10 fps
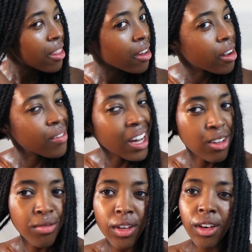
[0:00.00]
that I've had
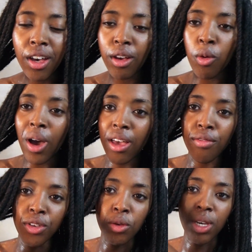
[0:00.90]
for quite a
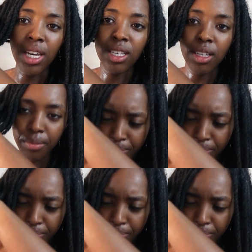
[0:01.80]
few years.